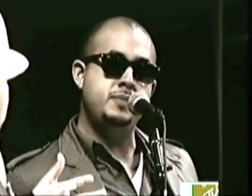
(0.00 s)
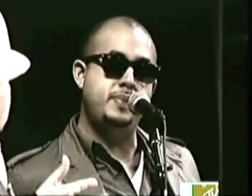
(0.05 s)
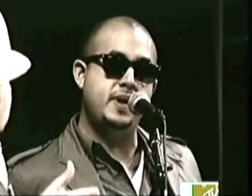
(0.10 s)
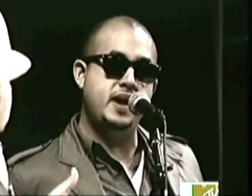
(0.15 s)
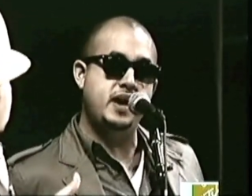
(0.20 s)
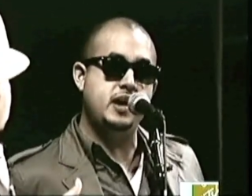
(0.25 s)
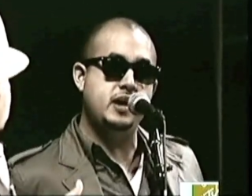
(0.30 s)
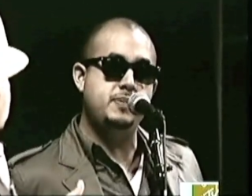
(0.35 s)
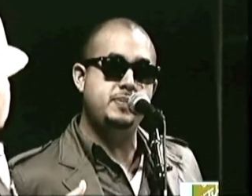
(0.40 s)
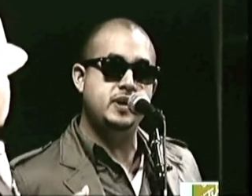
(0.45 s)

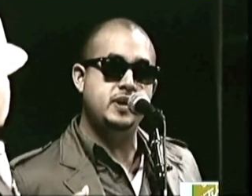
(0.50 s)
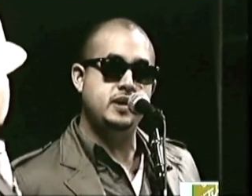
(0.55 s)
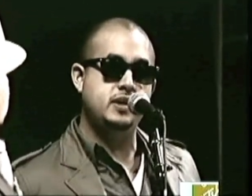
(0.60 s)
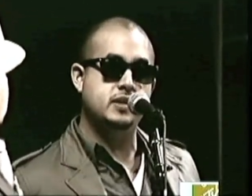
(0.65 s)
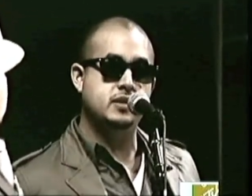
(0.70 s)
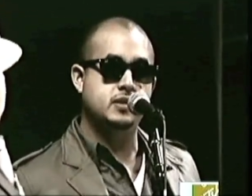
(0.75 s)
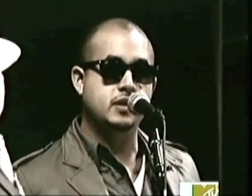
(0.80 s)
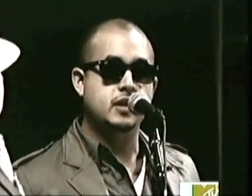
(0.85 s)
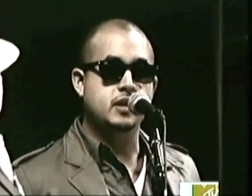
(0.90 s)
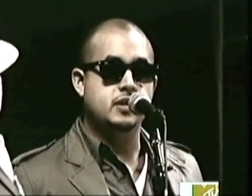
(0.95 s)
baby.
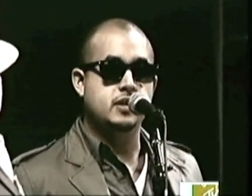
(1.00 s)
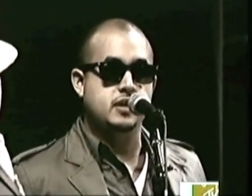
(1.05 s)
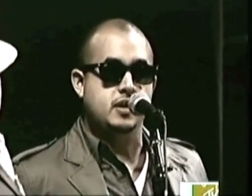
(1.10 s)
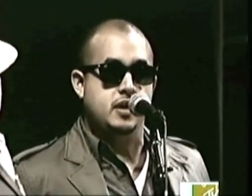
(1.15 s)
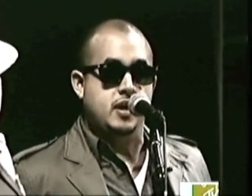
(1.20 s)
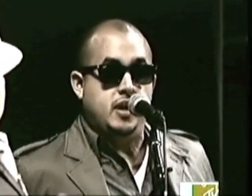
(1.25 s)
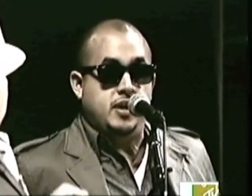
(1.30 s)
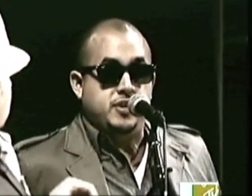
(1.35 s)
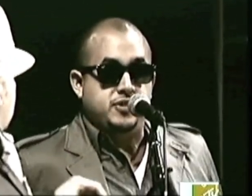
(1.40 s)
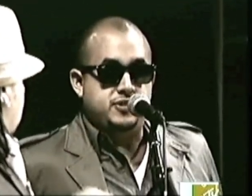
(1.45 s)

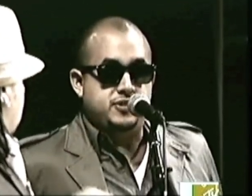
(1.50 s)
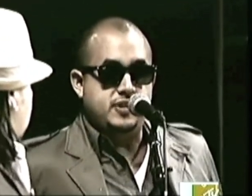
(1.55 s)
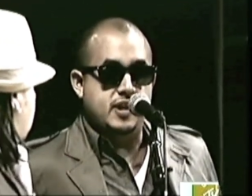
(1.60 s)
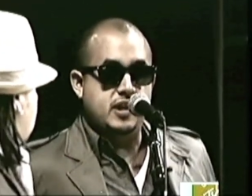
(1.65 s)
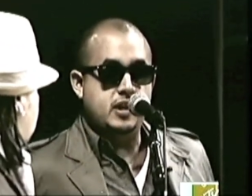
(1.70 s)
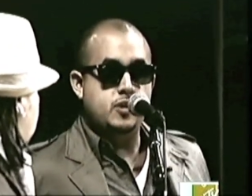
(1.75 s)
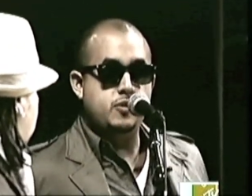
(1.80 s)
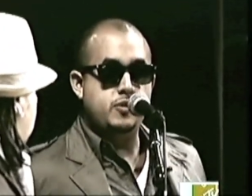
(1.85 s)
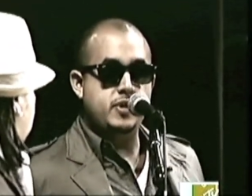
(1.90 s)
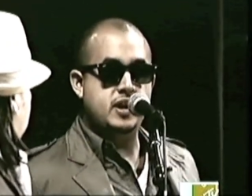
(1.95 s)
Say
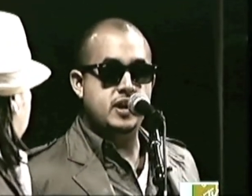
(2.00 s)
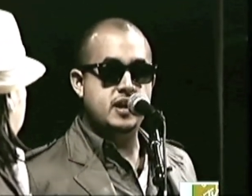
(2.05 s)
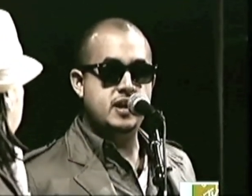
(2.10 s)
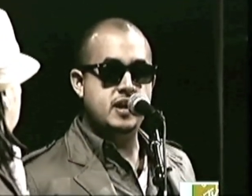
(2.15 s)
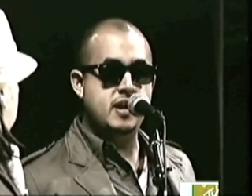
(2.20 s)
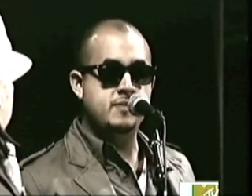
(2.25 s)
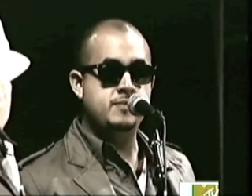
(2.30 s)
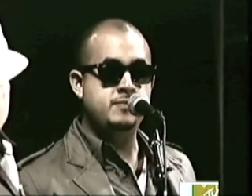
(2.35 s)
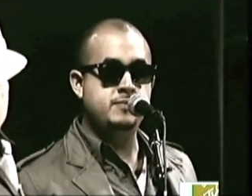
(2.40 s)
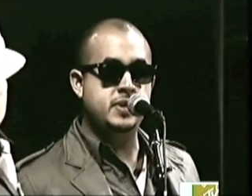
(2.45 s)
you really
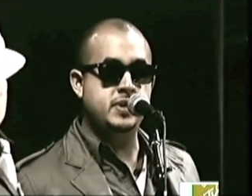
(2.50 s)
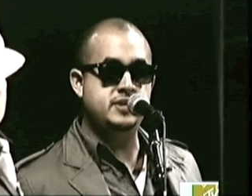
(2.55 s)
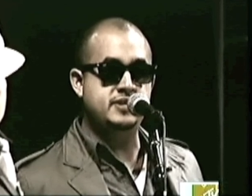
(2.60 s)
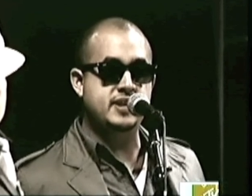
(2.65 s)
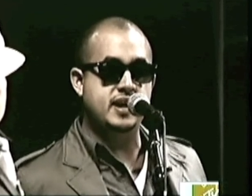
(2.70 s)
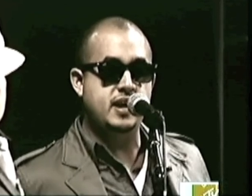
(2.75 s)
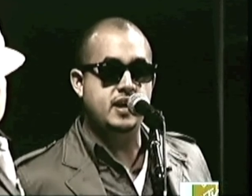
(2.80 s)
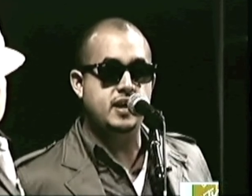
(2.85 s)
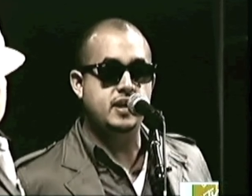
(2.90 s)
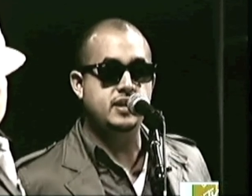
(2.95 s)
love me,
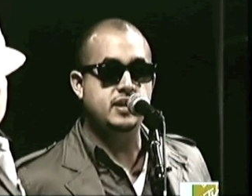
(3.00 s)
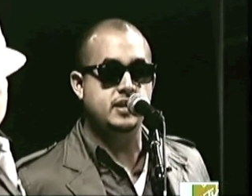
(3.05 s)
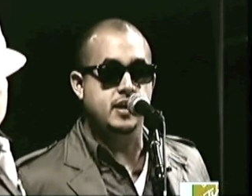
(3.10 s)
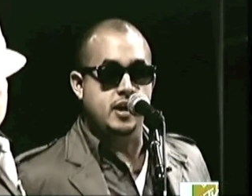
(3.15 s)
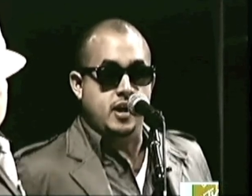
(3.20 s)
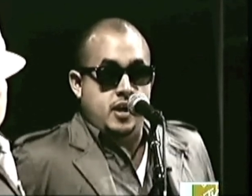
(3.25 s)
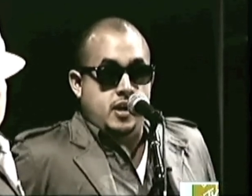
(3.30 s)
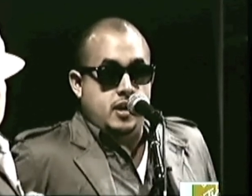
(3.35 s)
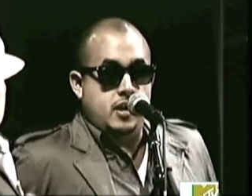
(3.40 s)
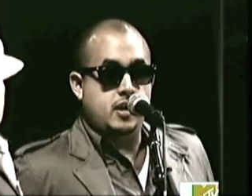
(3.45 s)
darling.
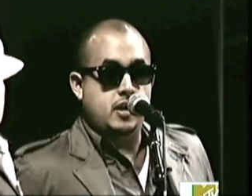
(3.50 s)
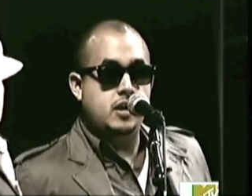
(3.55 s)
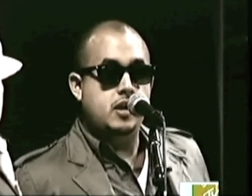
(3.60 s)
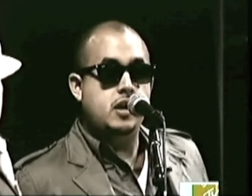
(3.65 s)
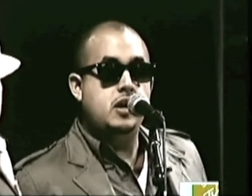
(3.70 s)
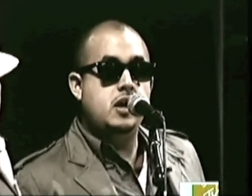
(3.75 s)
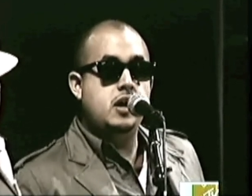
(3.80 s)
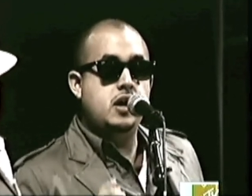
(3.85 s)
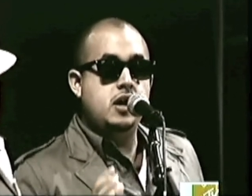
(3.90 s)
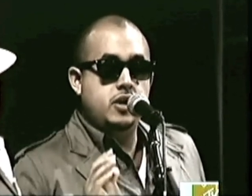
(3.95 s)

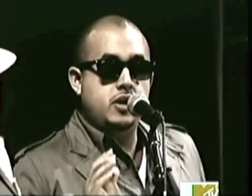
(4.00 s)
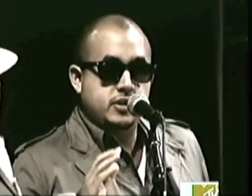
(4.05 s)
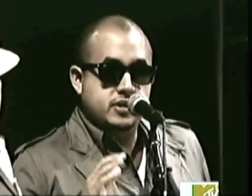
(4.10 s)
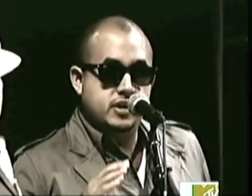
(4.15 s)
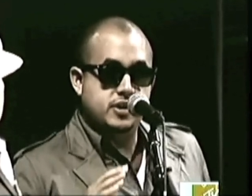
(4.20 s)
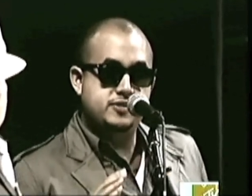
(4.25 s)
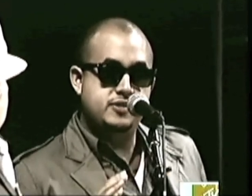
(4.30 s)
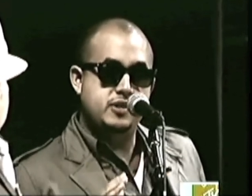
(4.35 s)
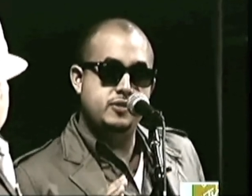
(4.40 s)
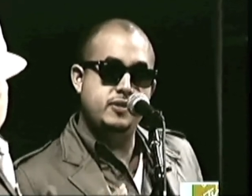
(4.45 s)
Oh,
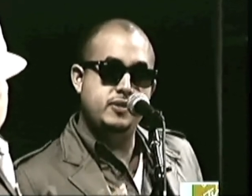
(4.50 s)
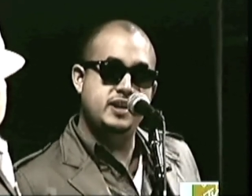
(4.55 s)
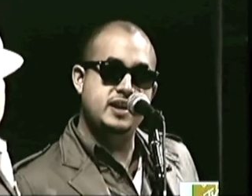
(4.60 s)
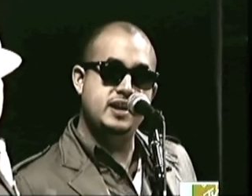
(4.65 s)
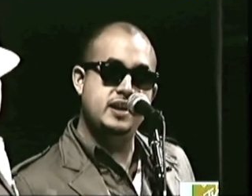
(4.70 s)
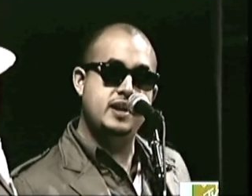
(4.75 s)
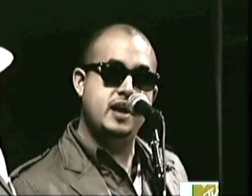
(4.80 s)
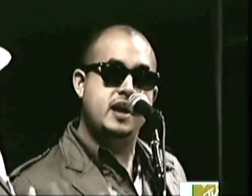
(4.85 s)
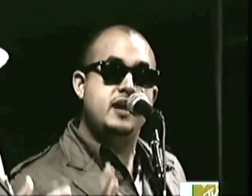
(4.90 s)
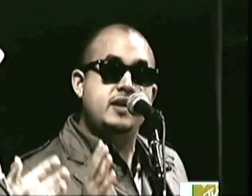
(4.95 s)
cause I really
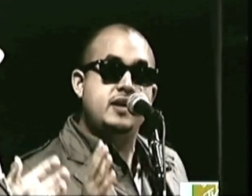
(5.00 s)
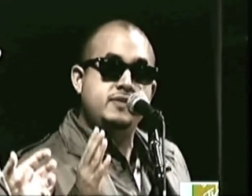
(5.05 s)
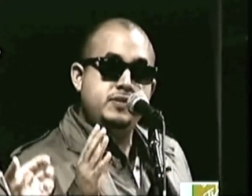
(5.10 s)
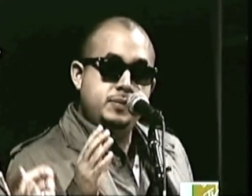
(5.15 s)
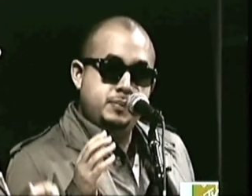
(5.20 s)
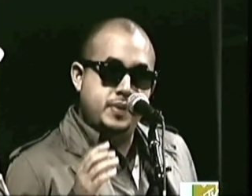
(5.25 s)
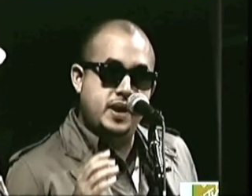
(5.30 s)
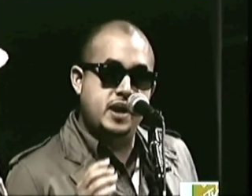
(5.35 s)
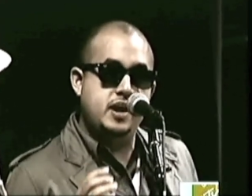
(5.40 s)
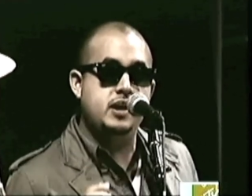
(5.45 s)
love you,
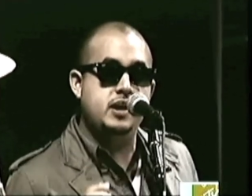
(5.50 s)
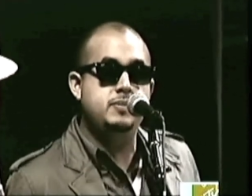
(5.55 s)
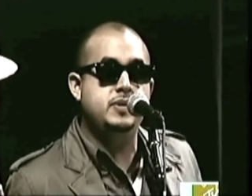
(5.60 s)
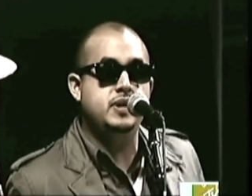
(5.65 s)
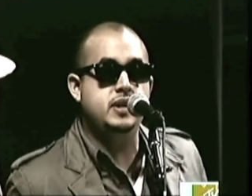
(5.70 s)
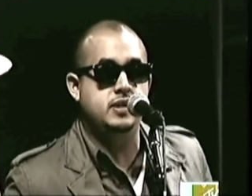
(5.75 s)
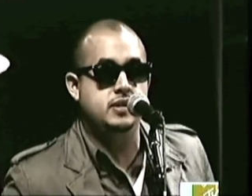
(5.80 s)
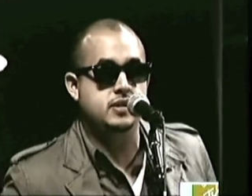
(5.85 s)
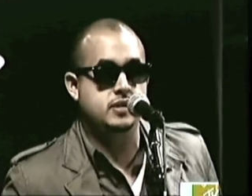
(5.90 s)
baby.